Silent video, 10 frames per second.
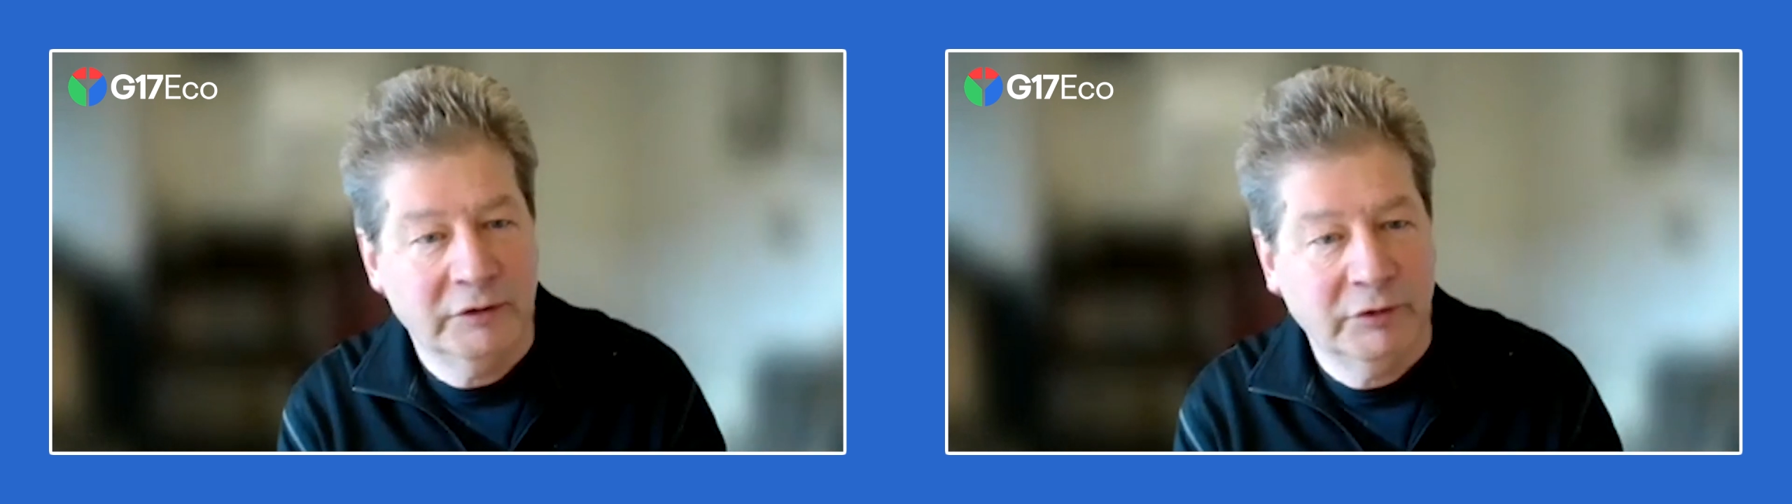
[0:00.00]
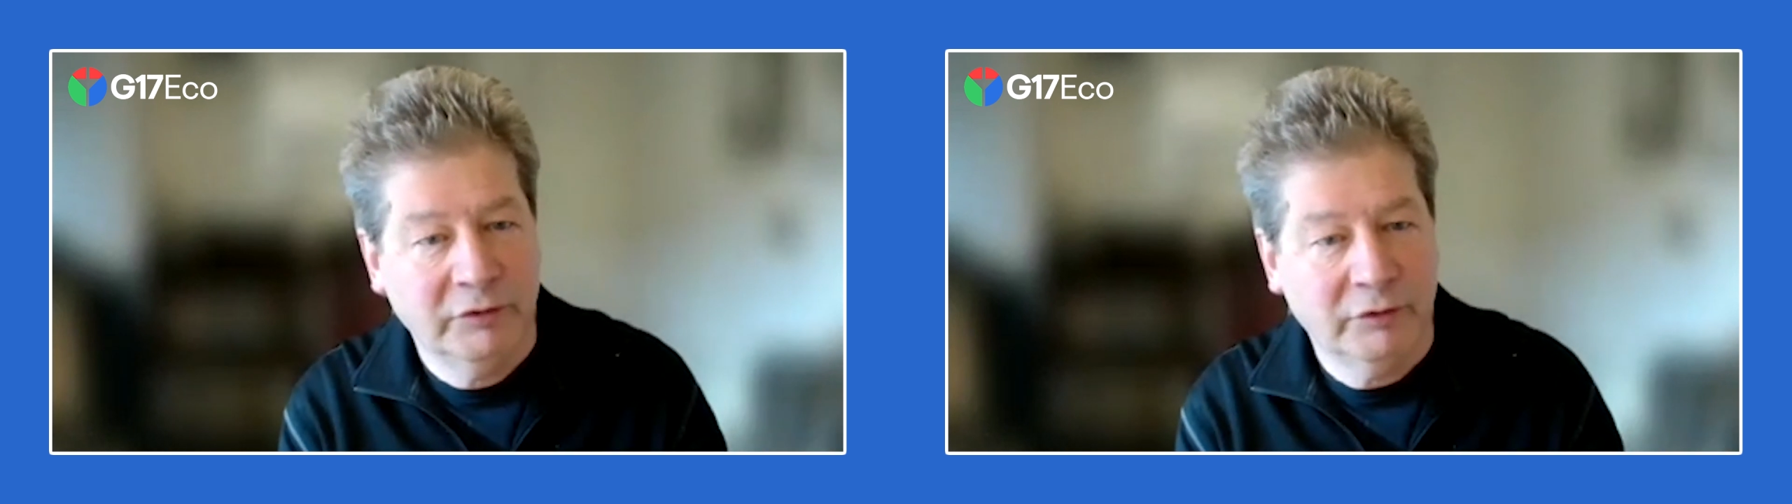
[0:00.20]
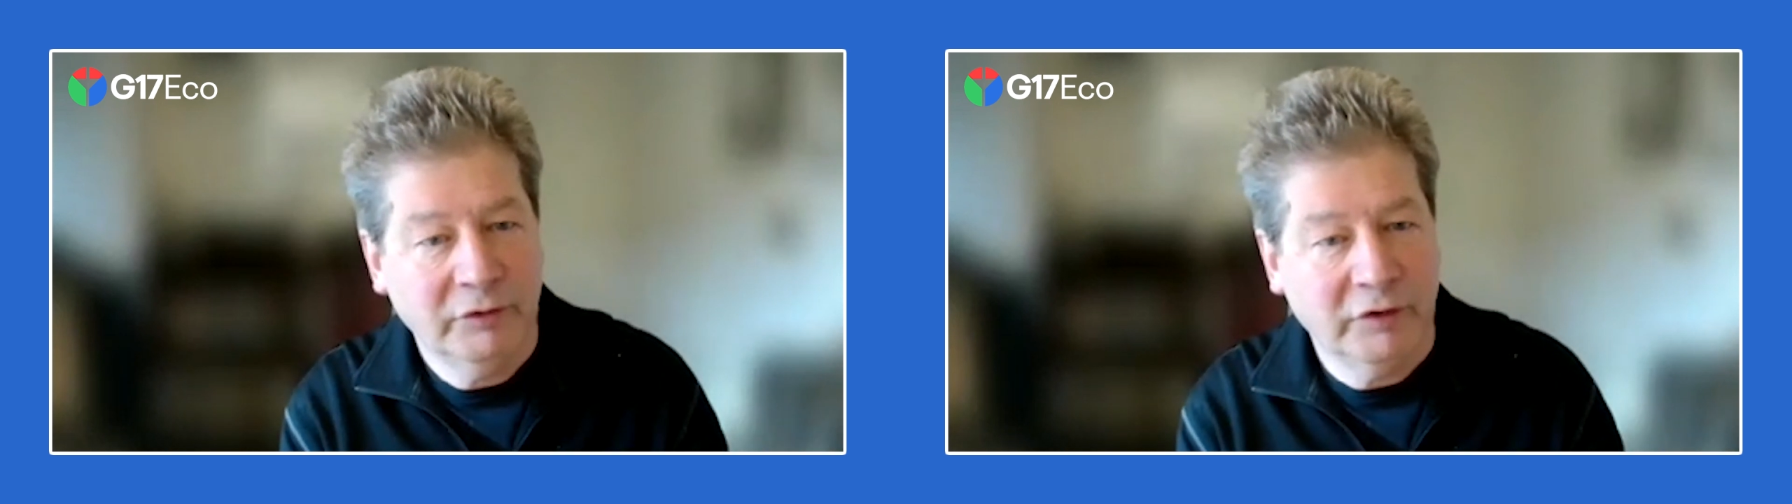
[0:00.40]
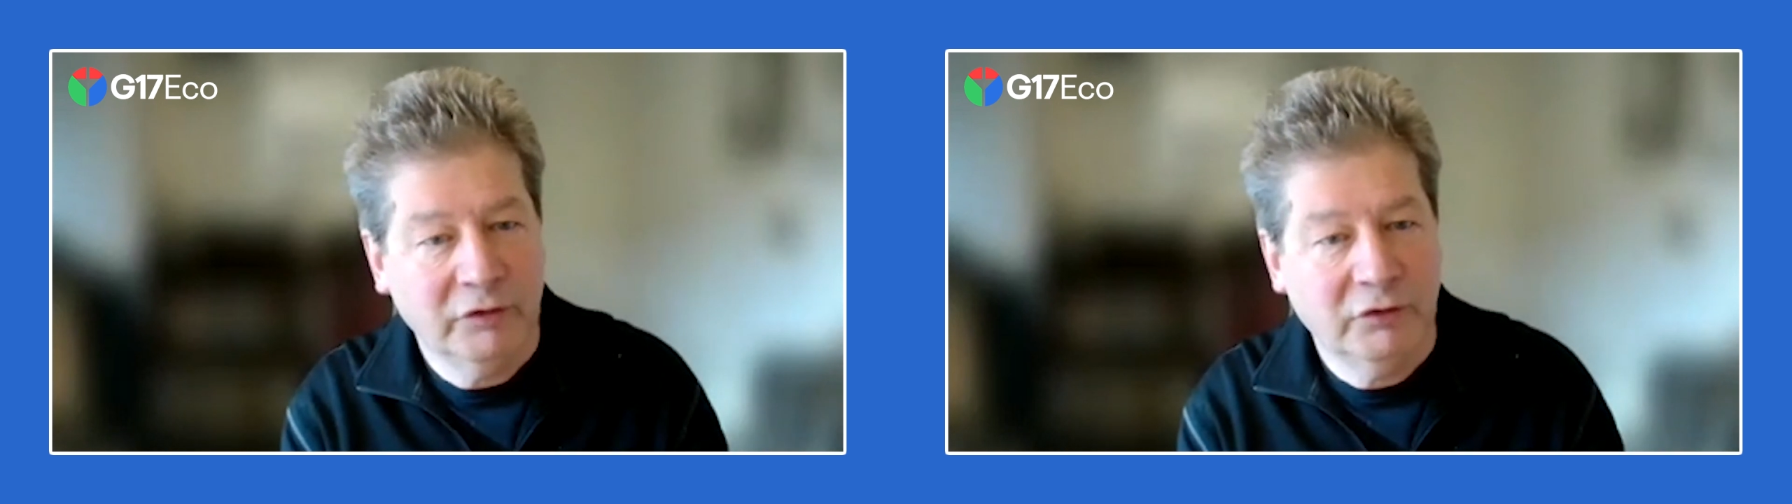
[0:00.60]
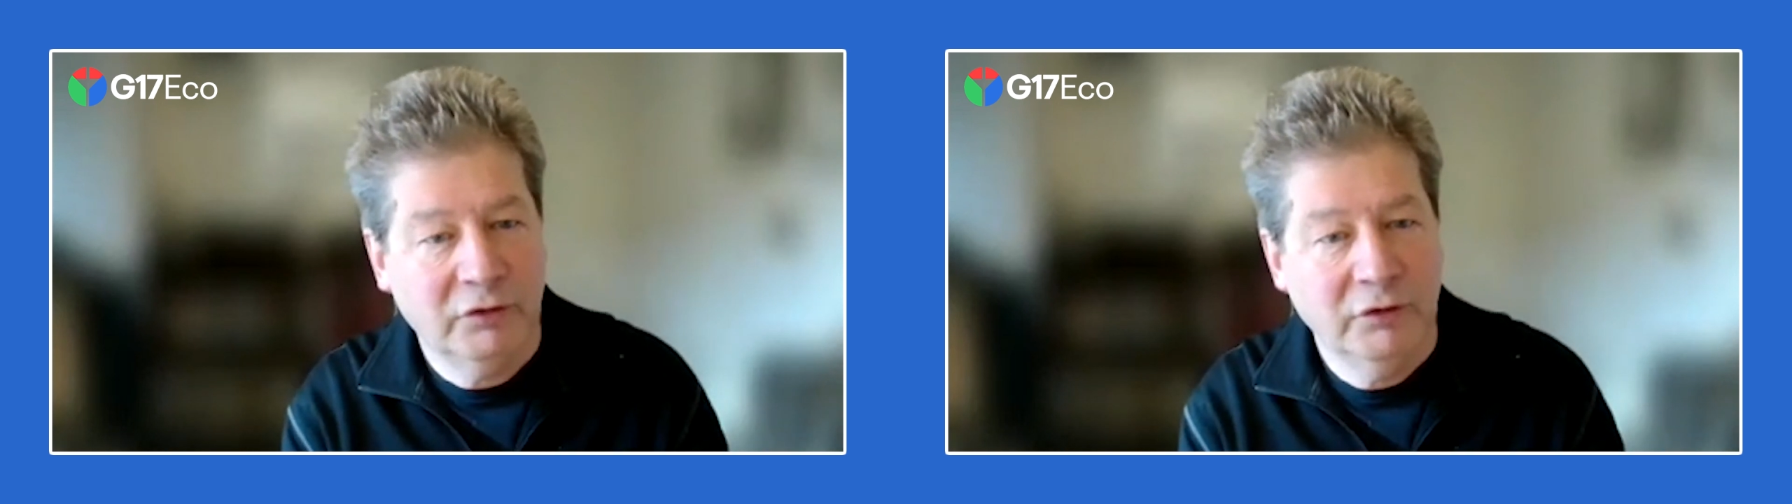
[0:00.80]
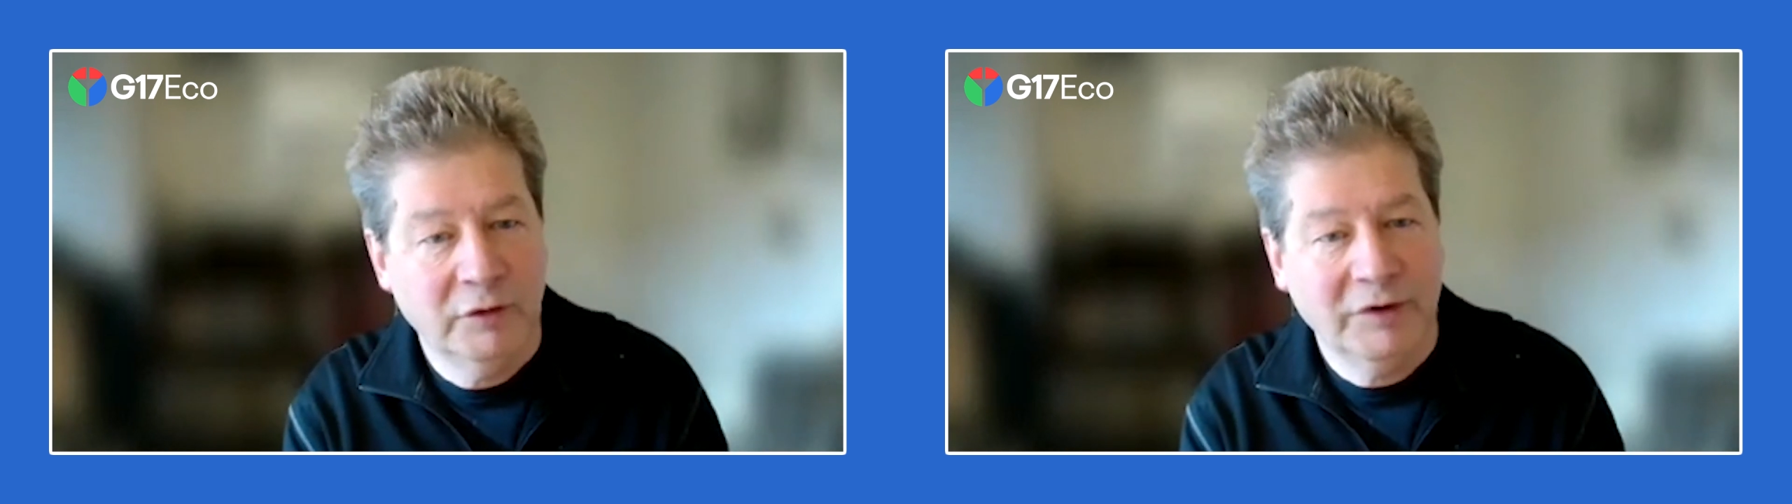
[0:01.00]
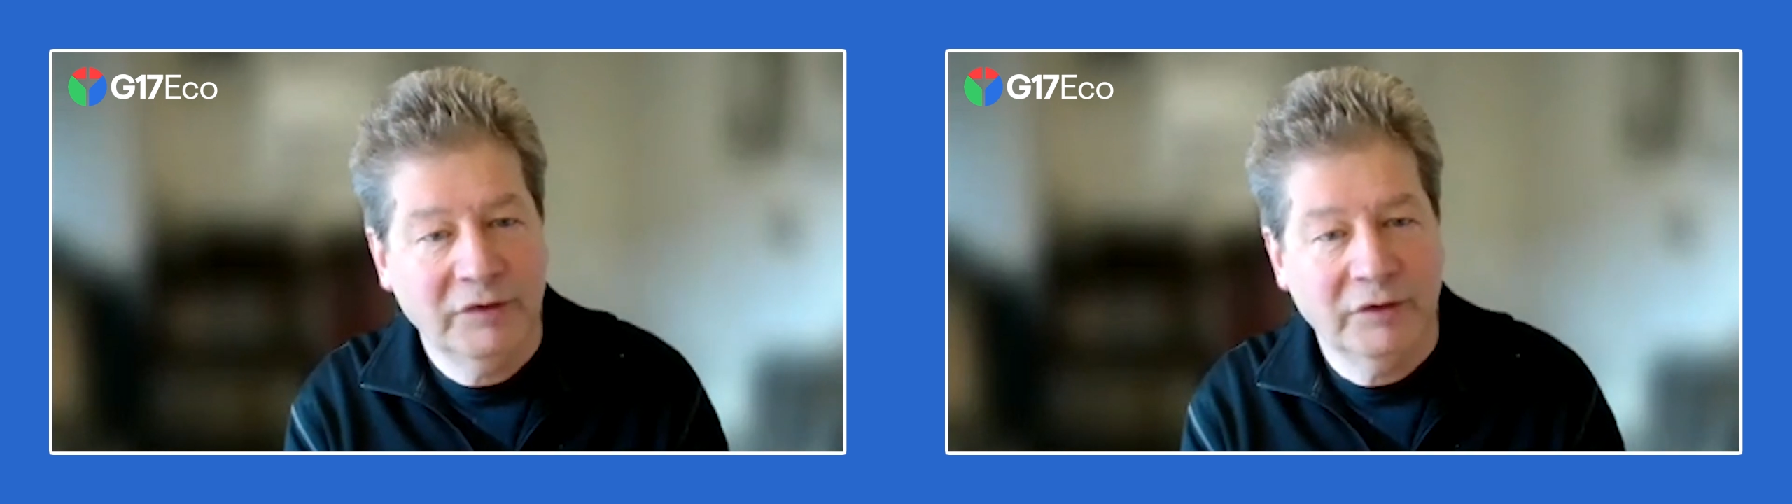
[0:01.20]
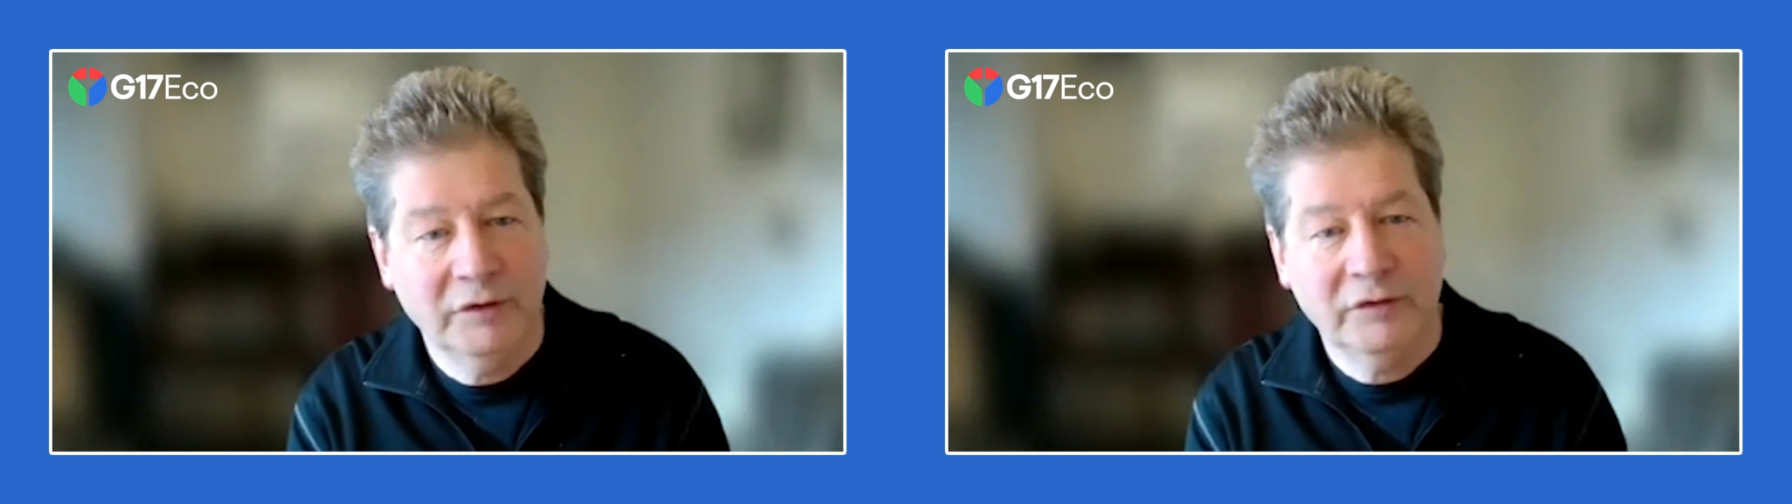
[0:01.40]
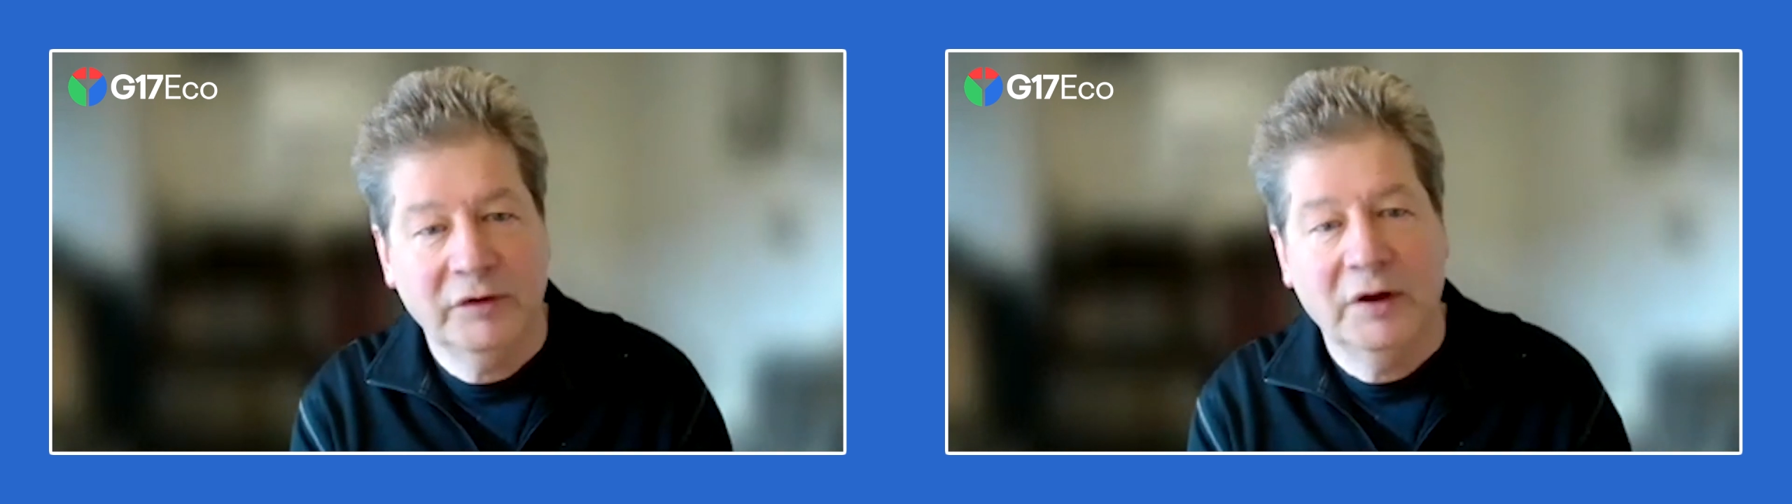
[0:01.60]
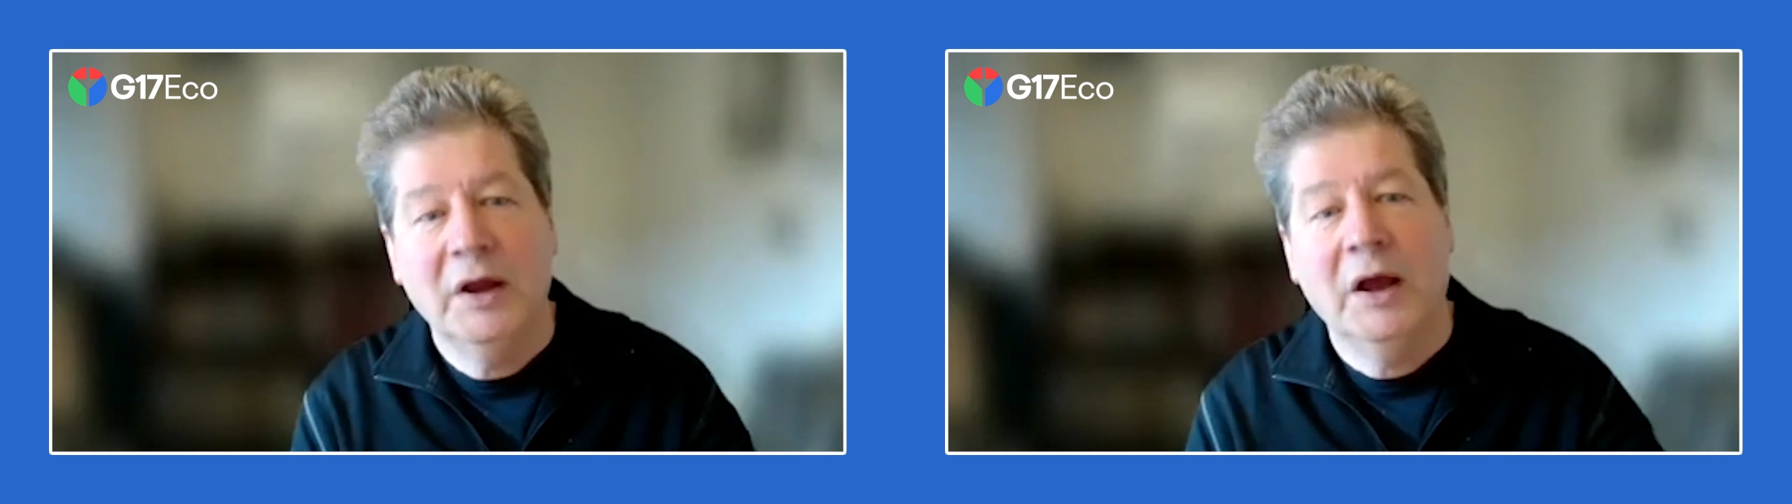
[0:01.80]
of resources to the business